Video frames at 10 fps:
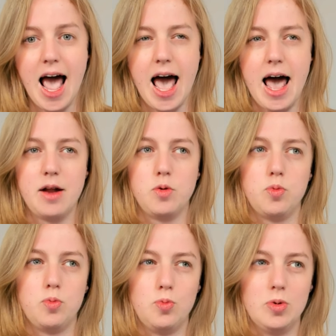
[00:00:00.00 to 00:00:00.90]

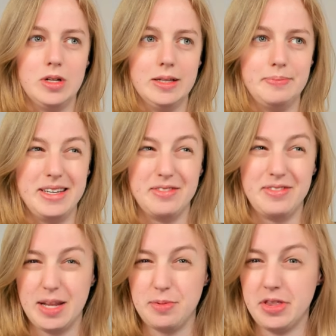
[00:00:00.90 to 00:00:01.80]
and will be
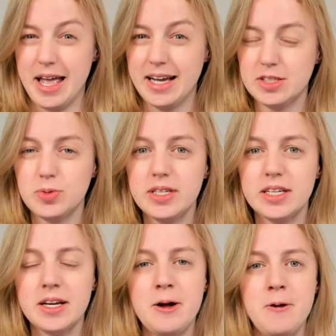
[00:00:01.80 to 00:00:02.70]
available next
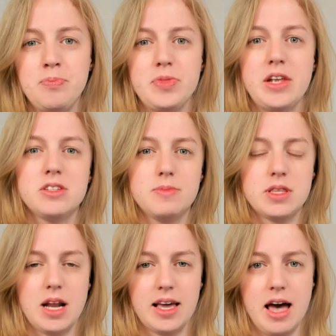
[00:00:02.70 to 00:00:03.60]
week. That doesn't mean
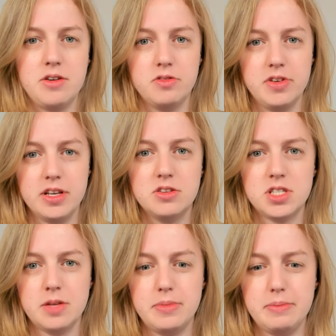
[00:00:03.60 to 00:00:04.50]
that I can't do videos
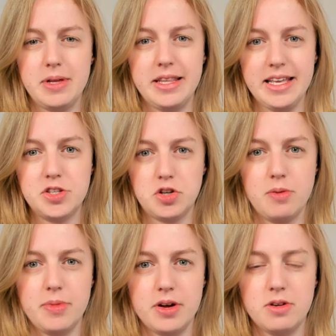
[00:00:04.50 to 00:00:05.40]
in the
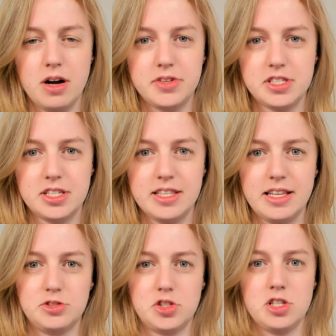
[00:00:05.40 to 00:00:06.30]
interim, though. Obviously,
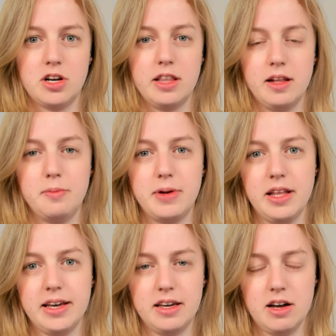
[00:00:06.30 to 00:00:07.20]
they'll just look a little bit
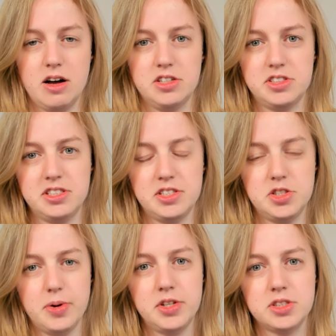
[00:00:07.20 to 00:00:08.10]
like a hostage
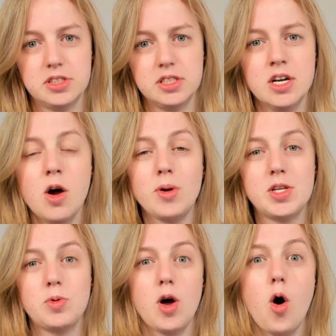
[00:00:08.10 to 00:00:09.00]
situation, which is
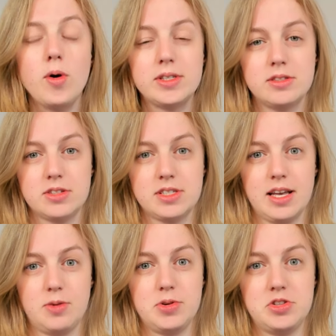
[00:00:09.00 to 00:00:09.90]
what it always looks
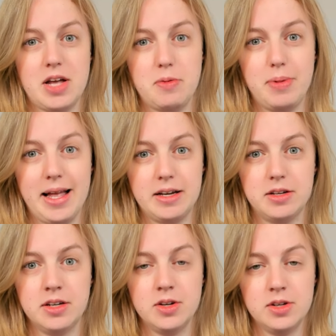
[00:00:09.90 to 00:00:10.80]
like when you just have a
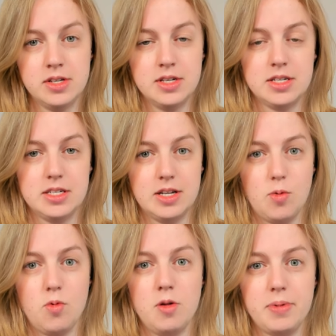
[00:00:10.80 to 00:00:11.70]
blank,
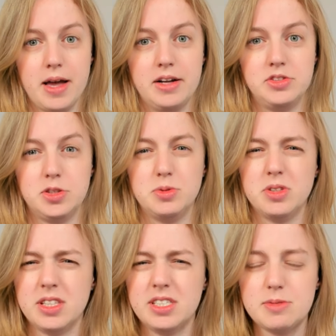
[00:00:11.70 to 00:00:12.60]
wall behind you.
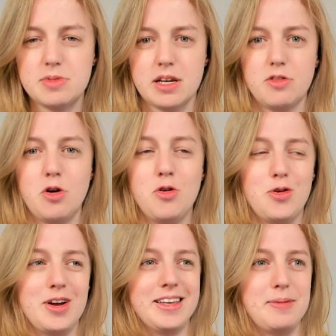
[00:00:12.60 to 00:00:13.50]
This seems like a
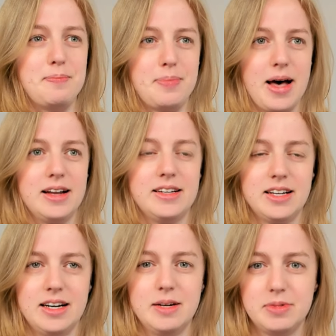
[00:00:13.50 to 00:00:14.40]
really bad time to